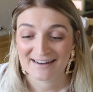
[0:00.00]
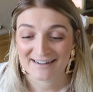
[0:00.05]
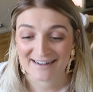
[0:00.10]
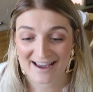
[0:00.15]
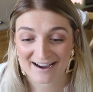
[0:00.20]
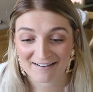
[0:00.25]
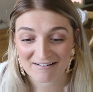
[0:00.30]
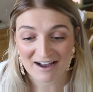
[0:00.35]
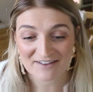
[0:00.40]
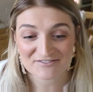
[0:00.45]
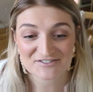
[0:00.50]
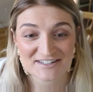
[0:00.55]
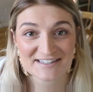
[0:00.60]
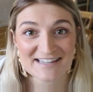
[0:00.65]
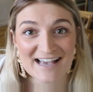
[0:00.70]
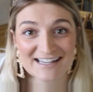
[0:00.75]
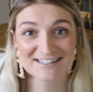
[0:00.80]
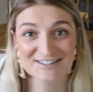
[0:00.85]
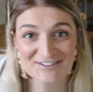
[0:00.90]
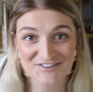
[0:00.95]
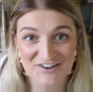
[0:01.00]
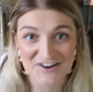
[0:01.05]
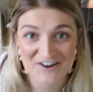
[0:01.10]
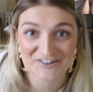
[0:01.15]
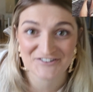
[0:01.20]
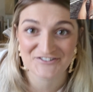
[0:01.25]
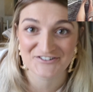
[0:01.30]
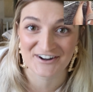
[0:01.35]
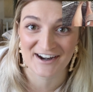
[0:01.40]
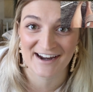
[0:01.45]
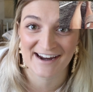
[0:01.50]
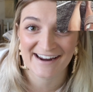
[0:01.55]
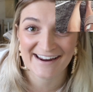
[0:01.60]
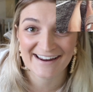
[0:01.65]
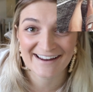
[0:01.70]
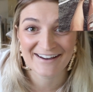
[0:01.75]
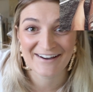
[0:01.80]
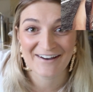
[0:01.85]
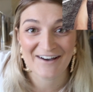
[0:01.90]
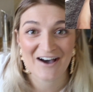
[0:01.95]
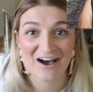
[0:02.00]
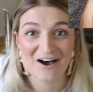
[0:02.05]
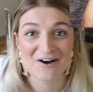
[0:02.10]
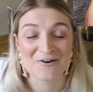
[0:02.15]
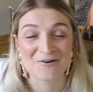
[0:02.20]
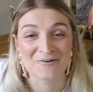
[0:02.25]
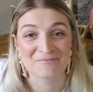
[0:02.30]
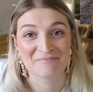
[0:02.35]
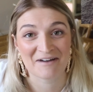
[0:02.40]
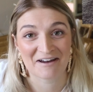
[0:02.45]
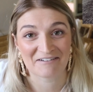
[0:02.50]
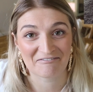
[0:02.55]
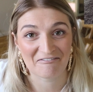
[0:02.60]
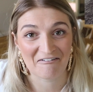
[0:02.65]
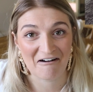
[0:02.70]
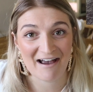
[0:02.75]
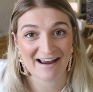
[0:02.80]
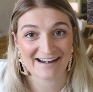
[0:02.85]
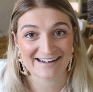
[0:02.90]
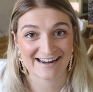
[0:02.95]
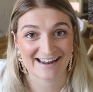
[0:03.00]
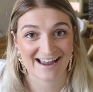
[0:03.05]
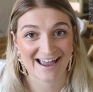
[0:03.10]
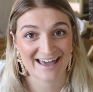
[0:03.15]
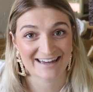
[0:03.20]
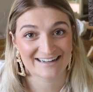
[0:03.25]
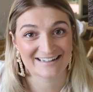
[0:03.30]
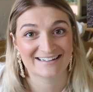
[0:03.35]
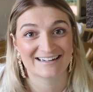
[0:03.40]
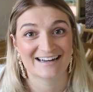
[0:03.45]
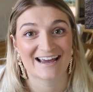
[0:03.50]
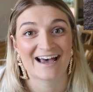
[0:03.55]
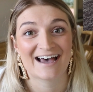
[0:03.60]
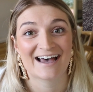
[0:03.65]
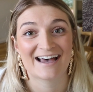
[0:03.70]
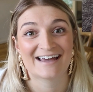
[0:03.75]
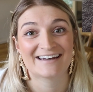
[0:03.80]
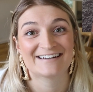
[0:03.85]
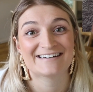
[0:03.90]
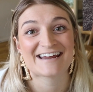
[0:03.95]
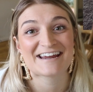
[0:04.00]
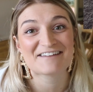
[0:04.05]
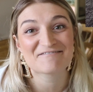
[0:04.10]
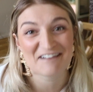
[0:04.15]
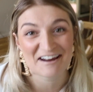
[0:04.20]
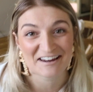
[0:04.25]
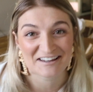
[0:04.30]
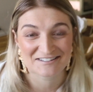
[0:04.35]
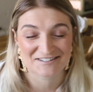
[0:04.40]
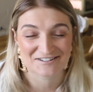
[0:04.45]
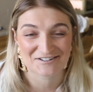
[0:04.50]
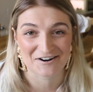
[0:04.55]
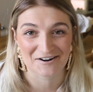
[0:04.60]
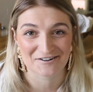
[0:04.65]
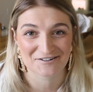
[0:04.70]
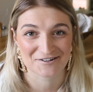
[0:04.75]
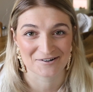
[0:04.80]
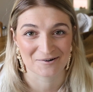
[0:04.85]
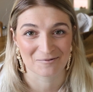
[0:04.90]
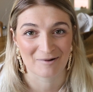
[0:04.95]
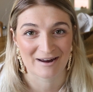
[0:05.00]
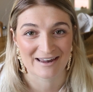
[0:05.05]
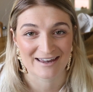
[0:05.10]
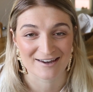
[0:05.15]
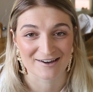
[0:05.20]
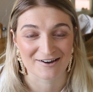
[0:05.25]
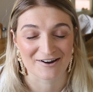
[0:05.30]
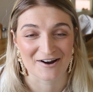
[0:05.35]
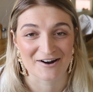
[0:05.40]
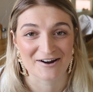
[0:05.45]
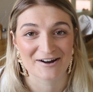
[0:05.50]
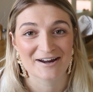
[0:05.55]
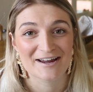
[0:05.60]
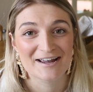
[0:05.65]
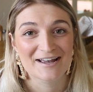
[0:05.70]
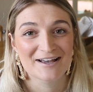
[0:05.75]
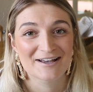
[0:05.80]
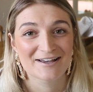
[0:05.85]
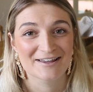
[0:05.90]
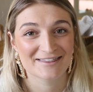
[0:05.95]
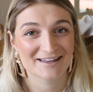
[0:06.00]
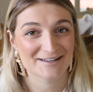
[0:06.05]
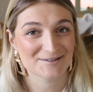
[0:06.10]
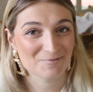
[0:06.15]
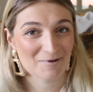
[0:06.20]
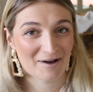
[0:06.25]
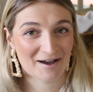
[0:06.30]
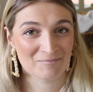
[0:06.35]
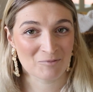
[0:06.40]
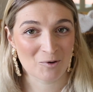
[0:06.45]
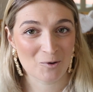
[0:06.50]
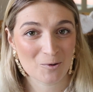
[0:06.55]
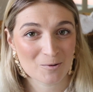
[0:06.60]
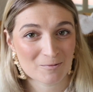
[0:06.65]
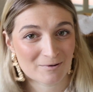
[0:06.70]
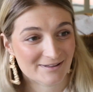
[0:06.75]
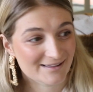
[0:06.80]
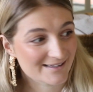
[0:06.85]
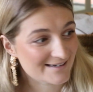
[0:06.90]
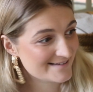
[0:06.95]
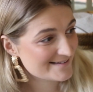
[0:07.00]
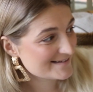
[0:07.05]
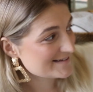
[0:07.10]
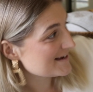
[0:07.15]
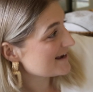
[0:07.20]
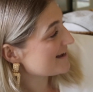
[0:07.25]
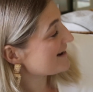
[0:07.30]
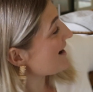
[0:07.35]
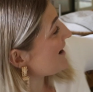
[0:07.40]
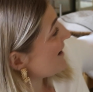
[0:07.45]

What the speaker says: Now, I've just had surgery on my right knee. I had a knee reconstruction a week ago. That's why I'm awkwardly set